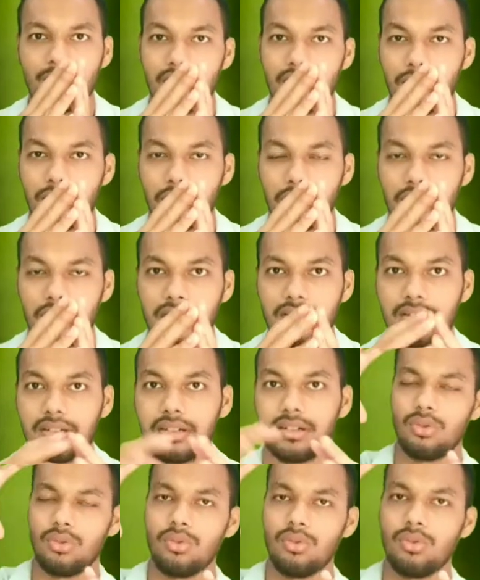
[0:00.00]
If we
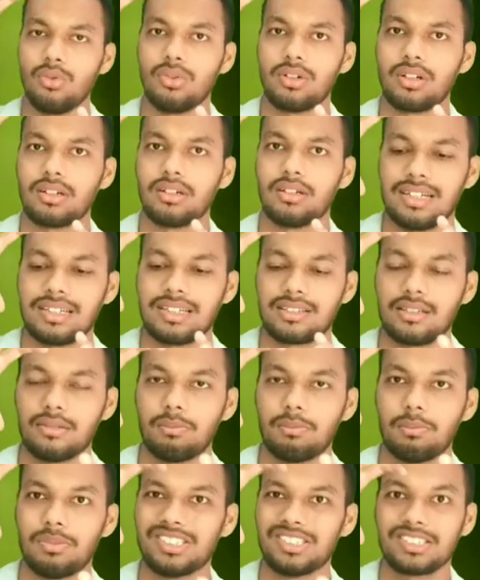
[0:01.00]
look as a
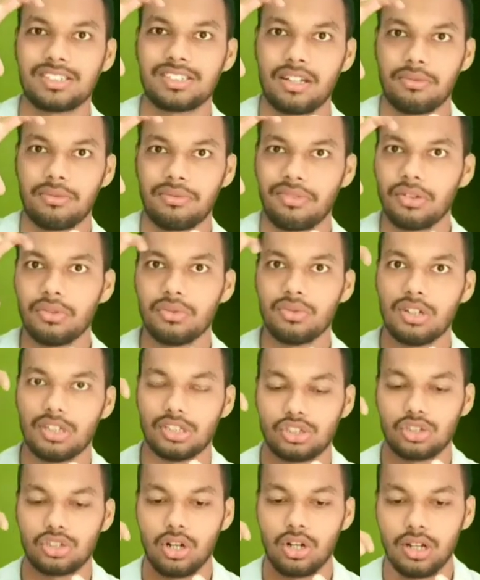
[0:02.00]
bird's eye view on
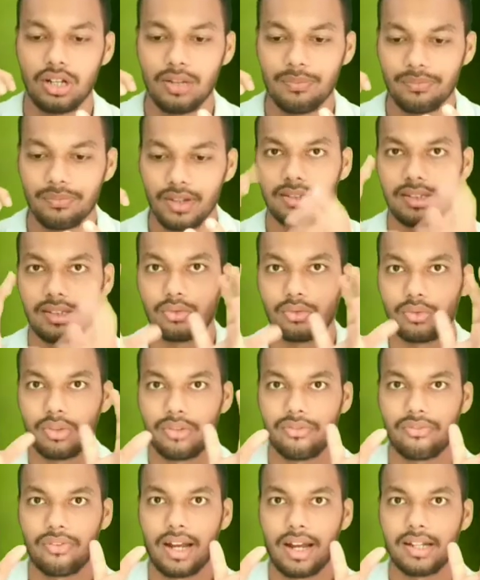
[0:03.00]
soil, then we
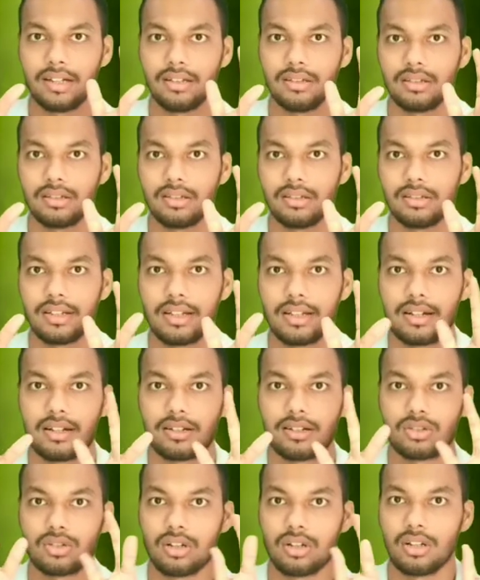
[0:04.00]
find there are
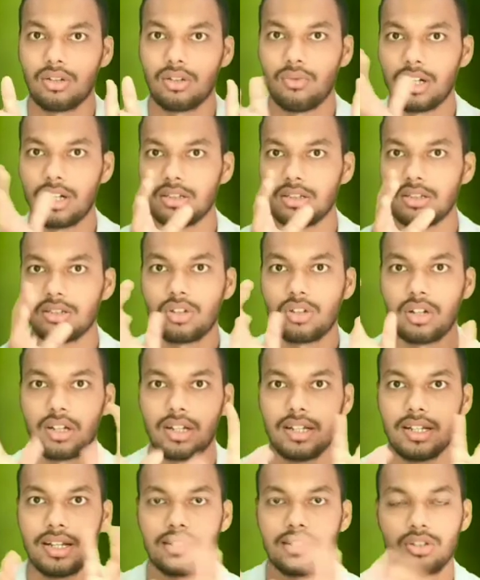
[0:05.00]
soil water, soil
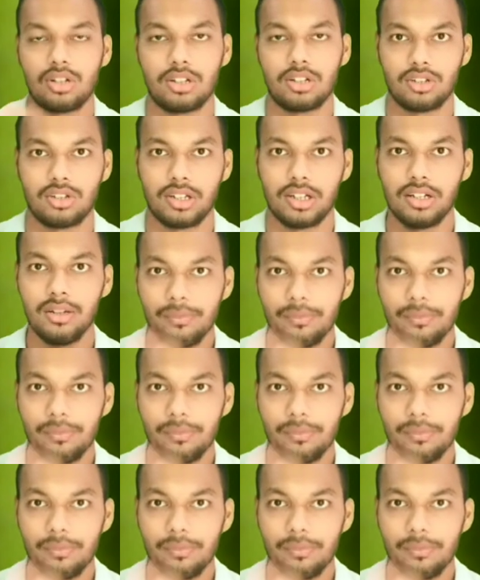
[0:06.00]
air, soil solid.